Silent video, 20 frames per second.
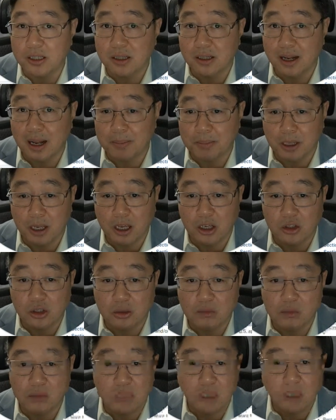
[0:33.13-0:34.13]
an
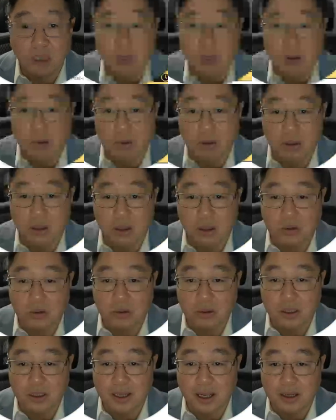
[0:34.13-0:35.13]
application. We'll go
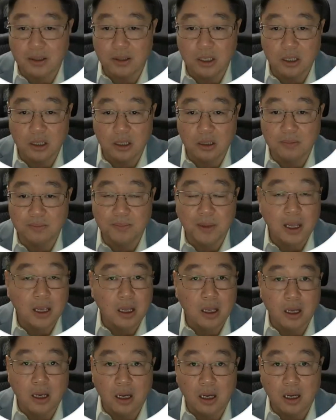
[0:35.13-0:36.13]
look down here.
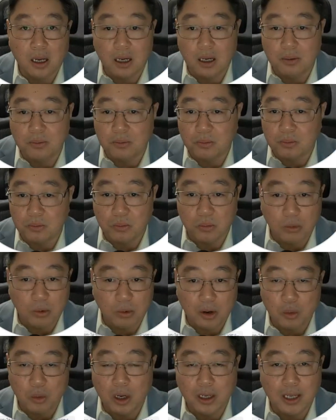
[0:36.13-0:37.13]

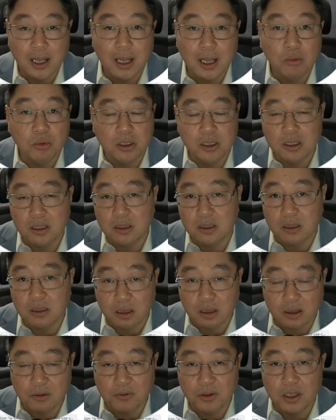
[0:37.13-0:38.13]
1A we did in
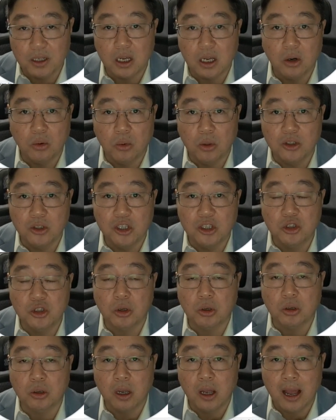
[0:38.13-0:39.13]
another video, which is
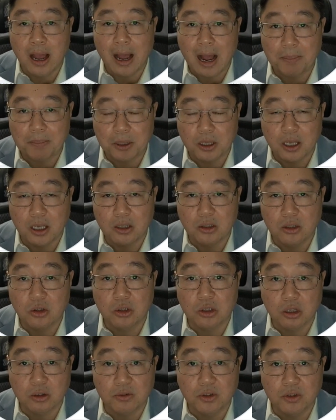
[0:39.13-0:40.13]
your
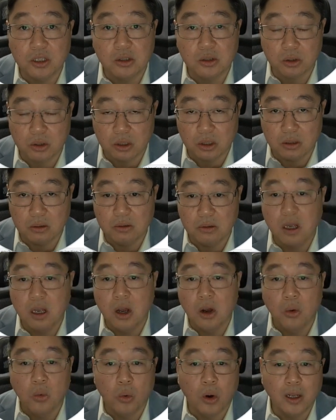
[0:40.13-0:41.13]
services are good.
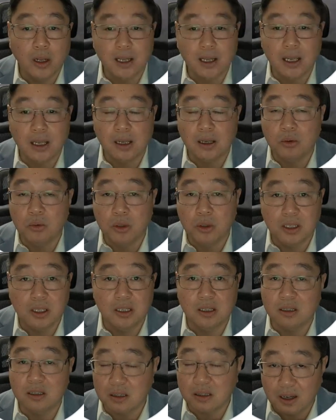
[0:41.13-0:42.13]
1A we did
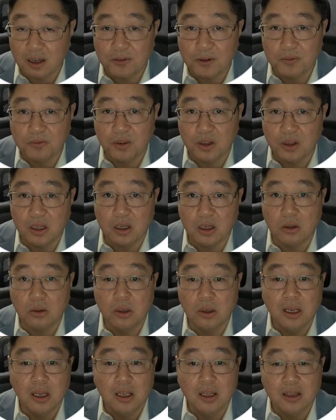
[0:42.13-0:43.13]
in a different video.
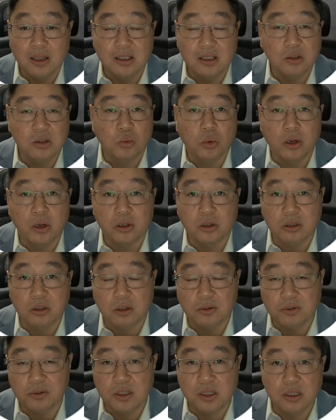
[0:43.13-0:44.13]
This is where your
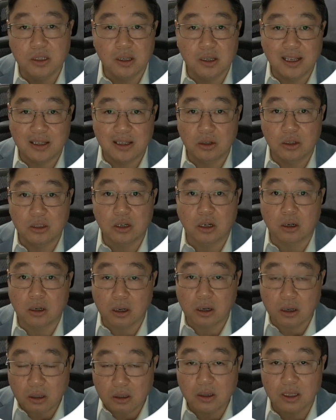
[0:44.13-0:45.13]
services and goods are
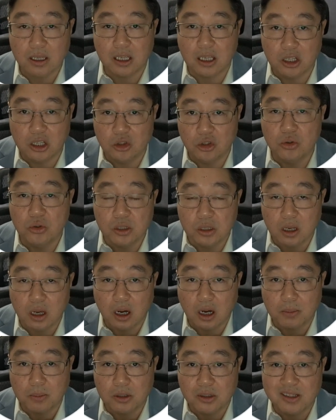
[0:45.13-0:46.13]
currently in use in
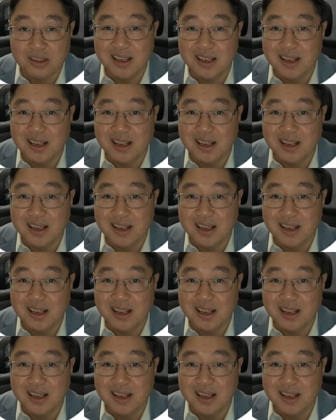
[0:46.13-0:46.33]
commerce,